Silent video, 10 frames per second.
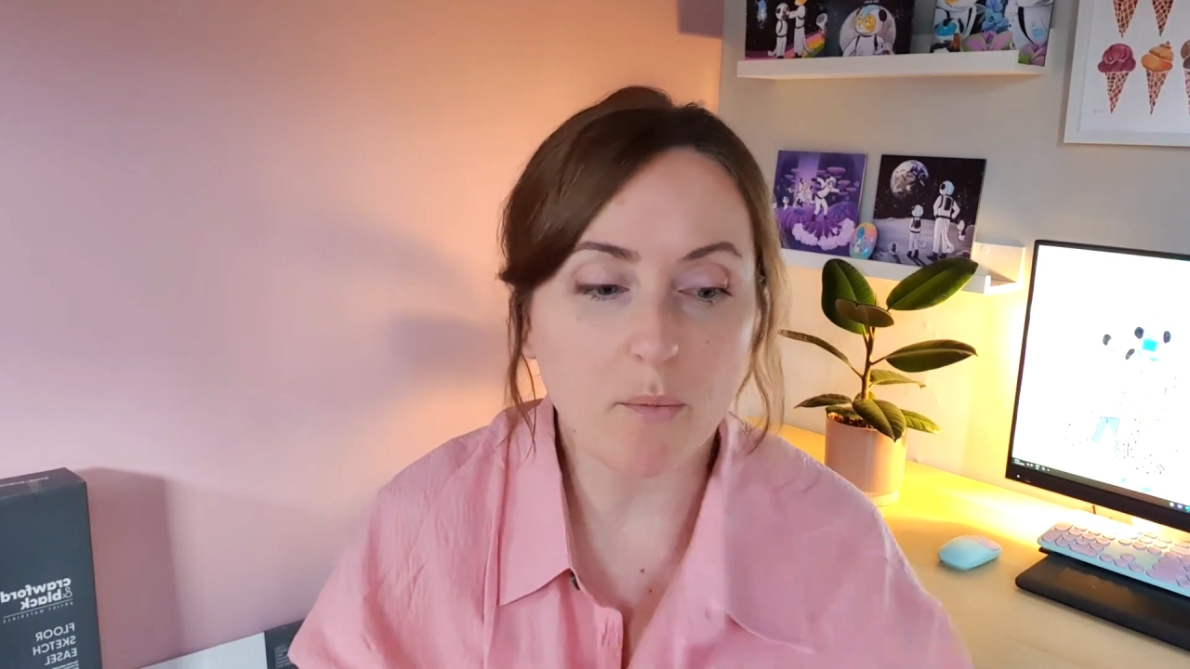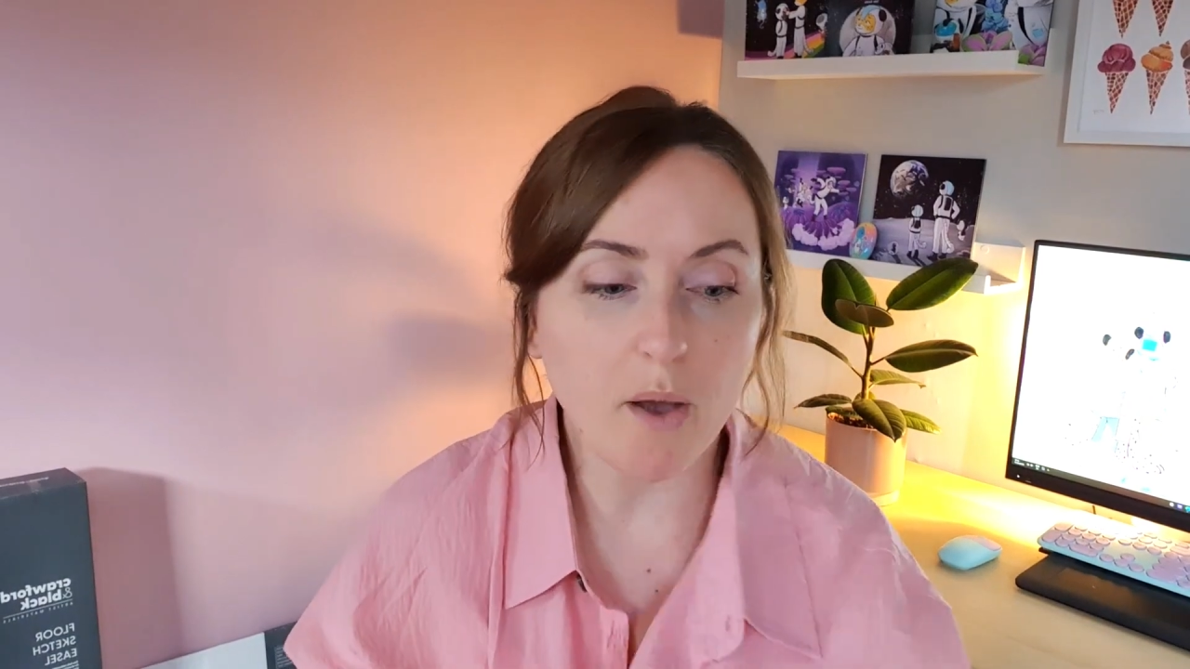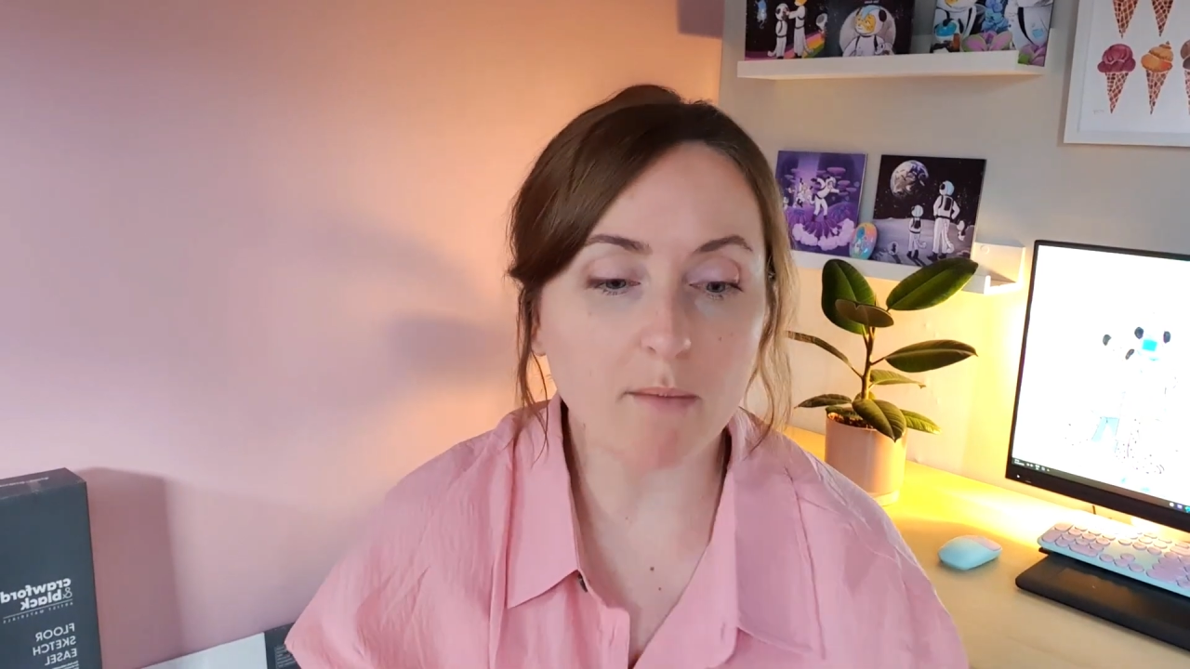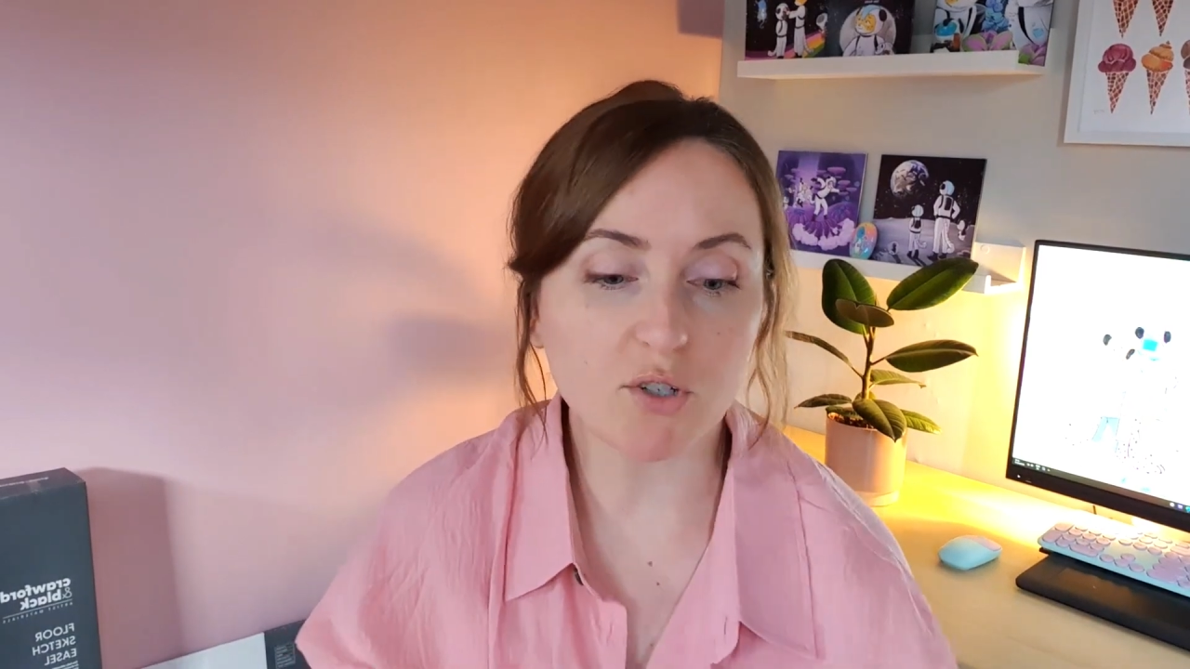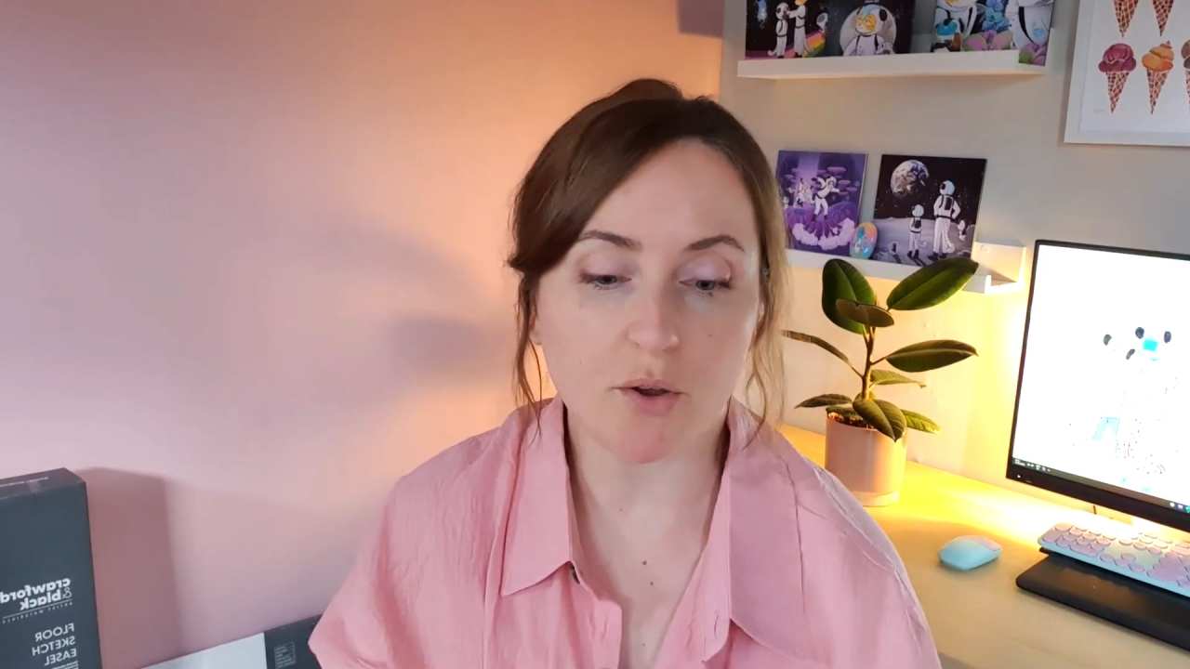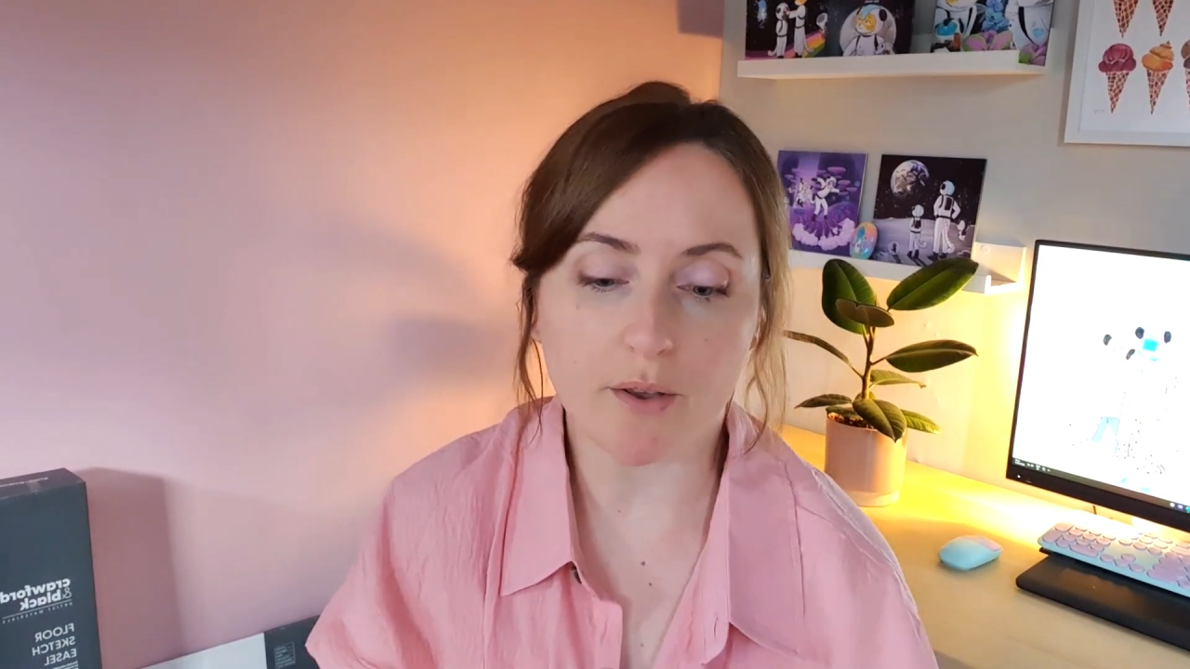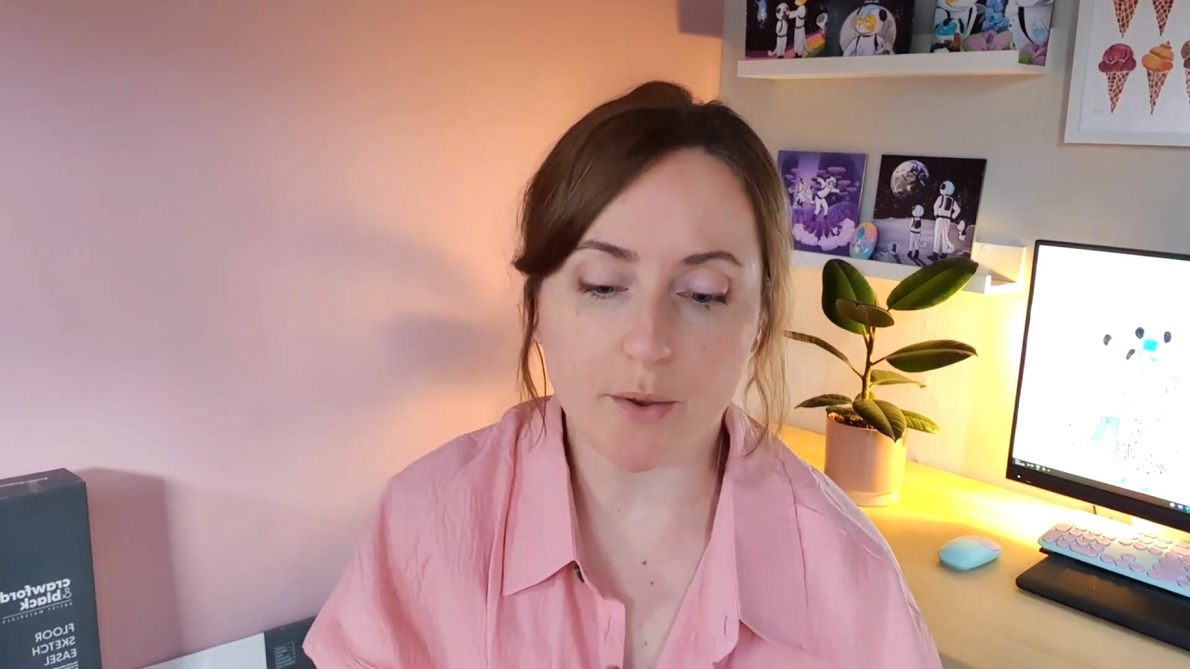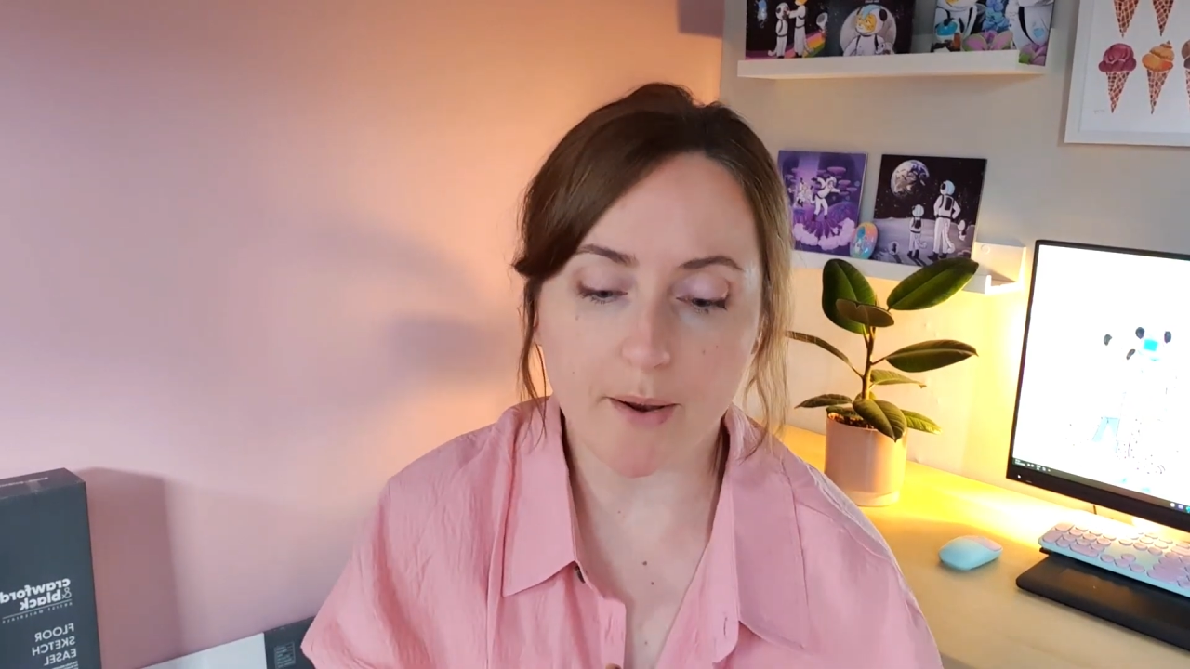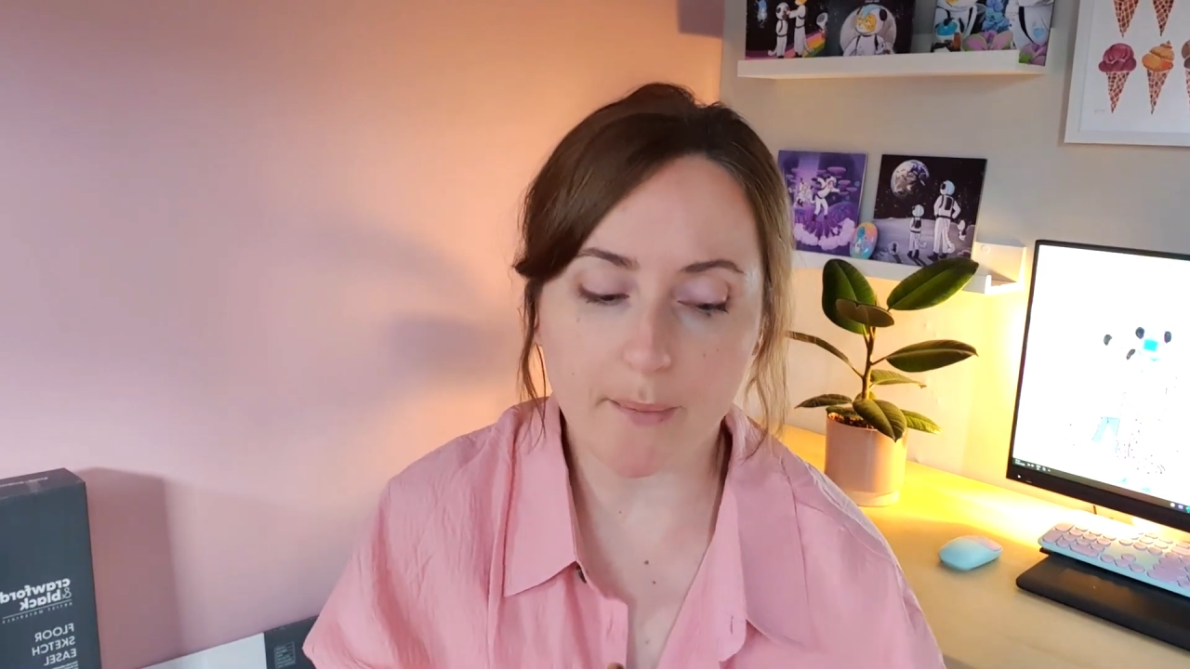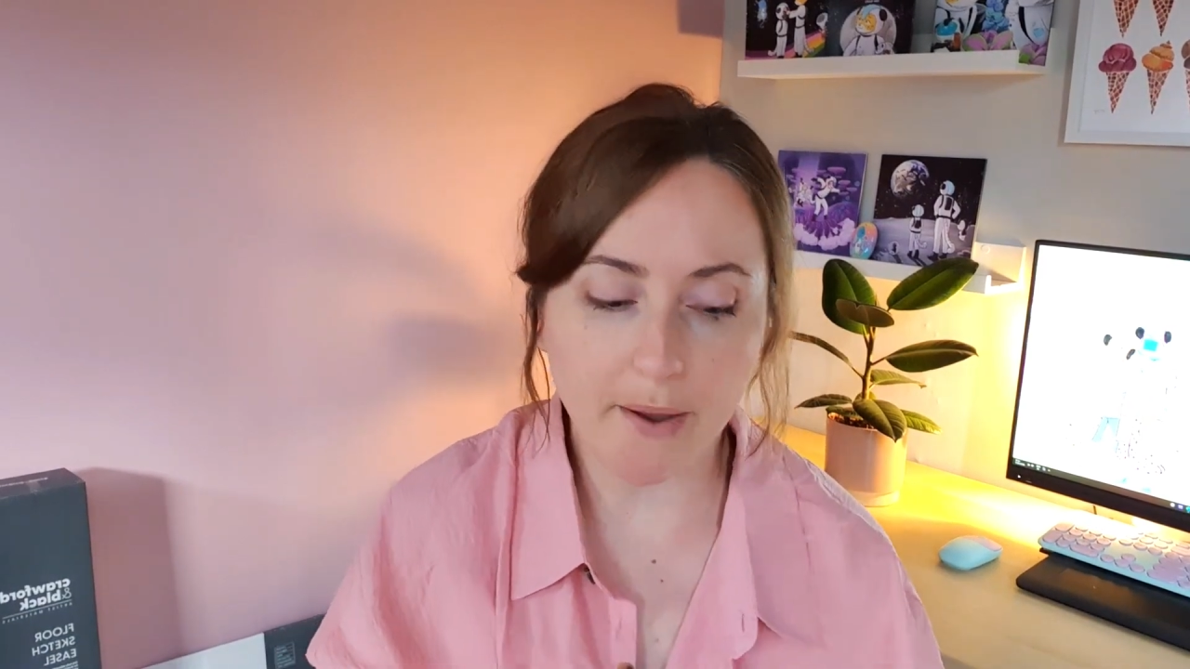but I'm showing
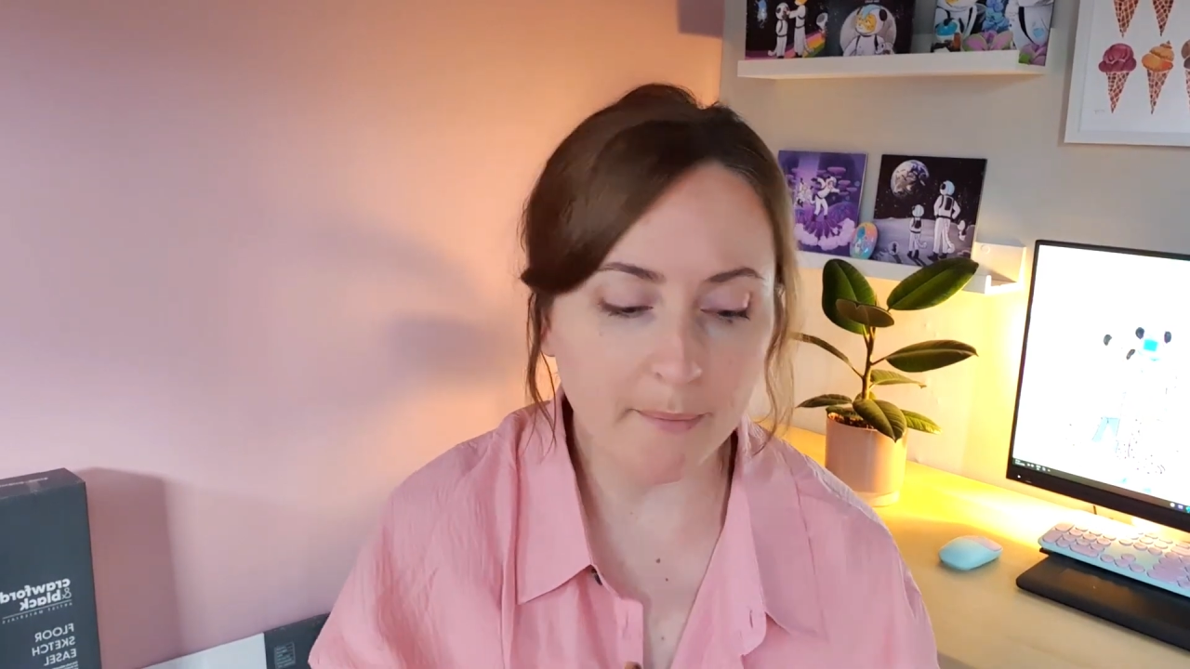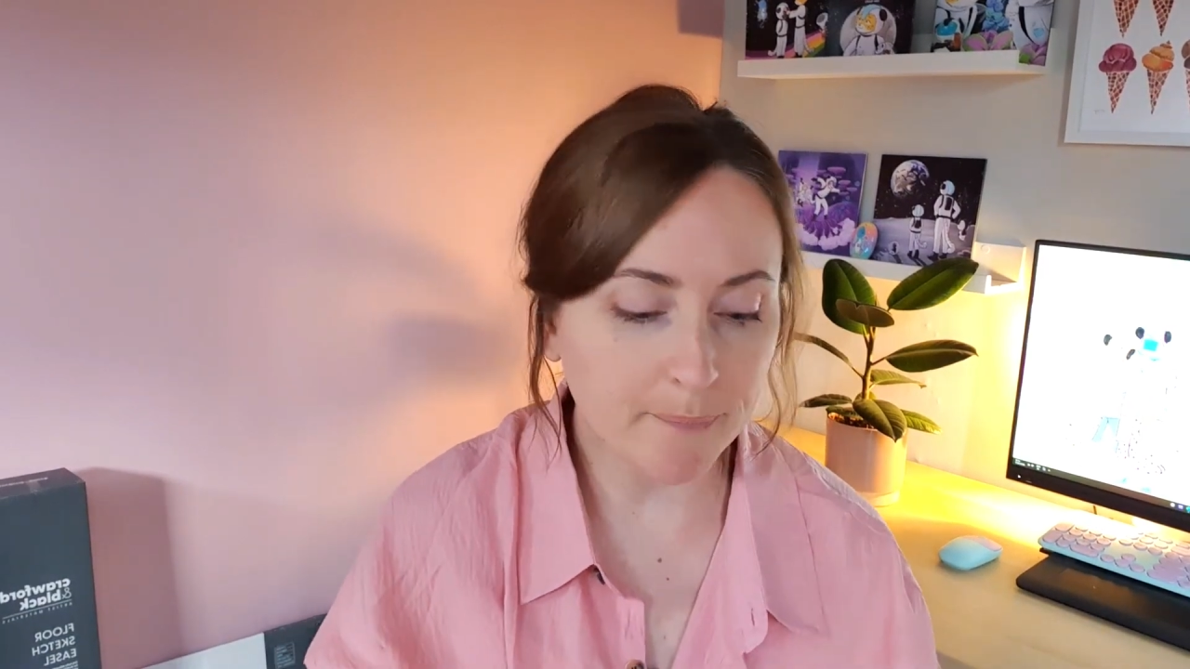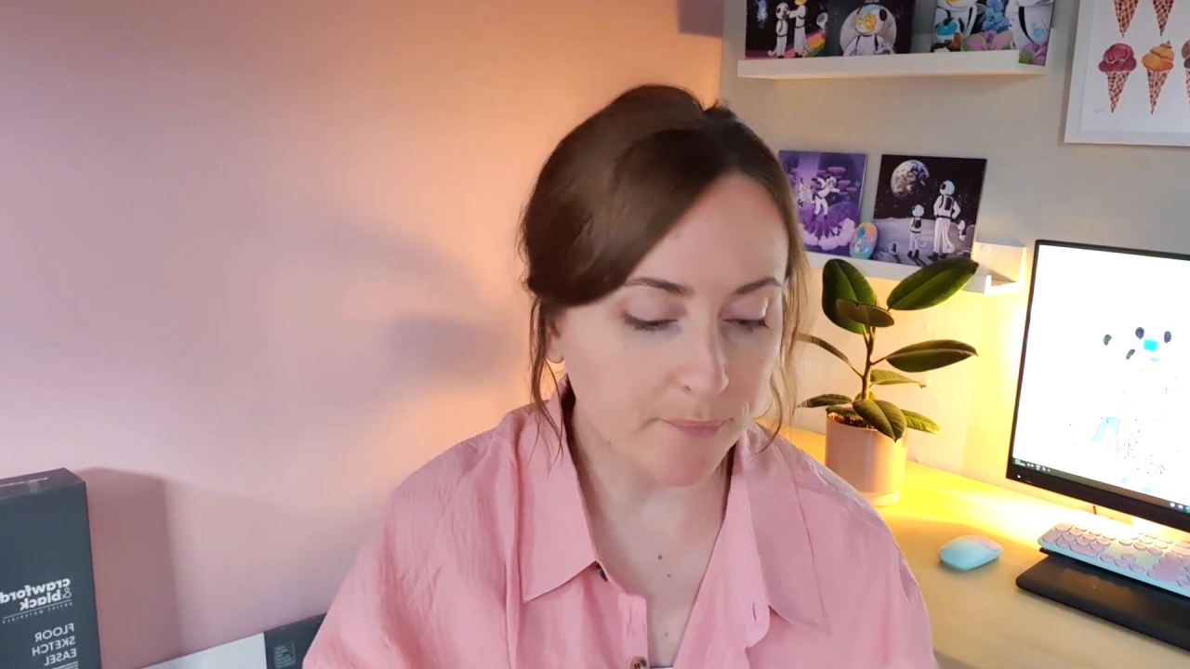you anyway.